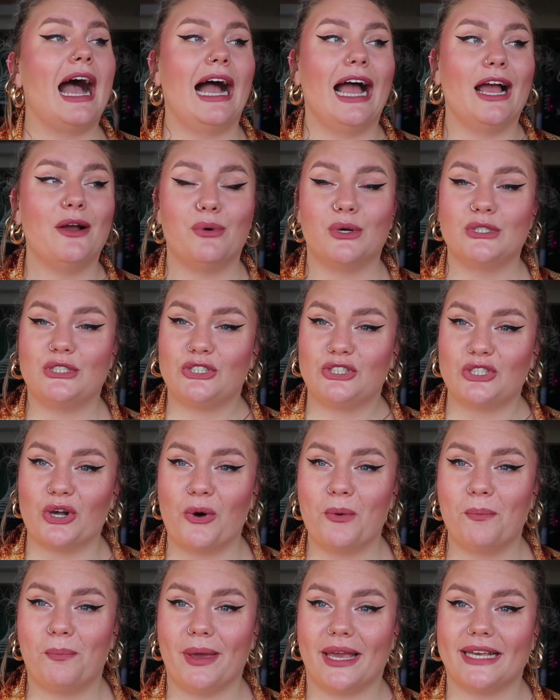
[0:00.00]
I was
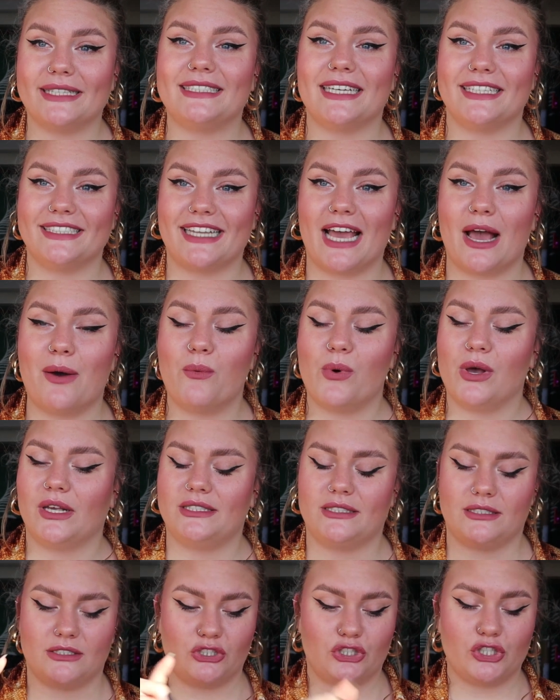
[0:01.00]
so pissed, and that
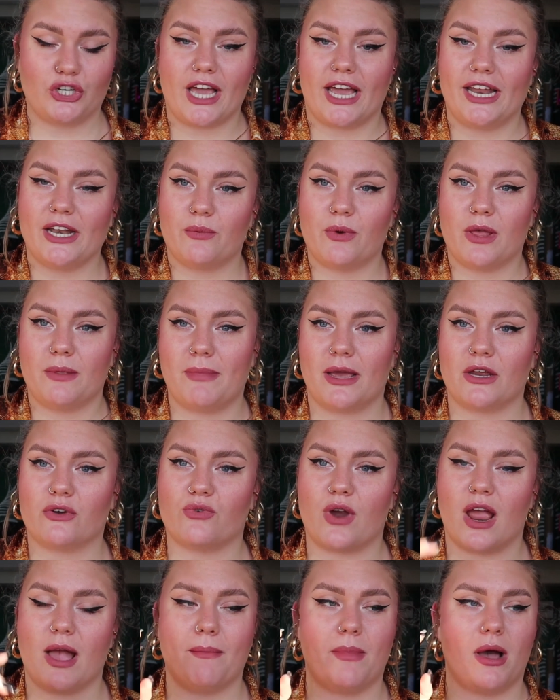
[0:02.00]
was together with my
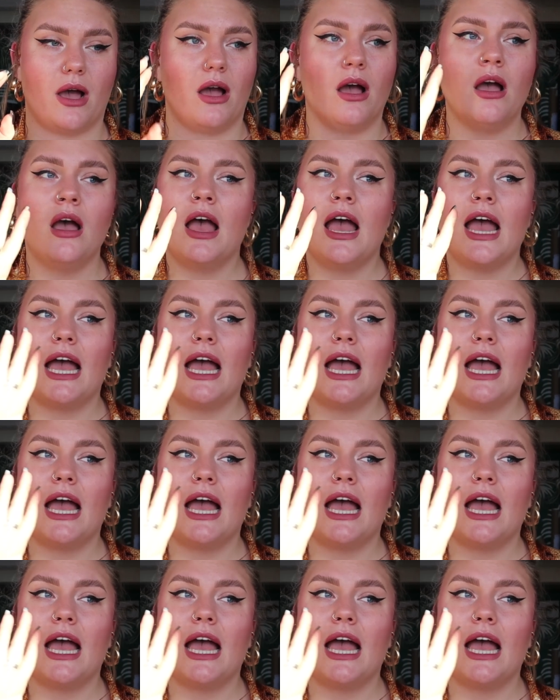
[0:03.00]
grandma.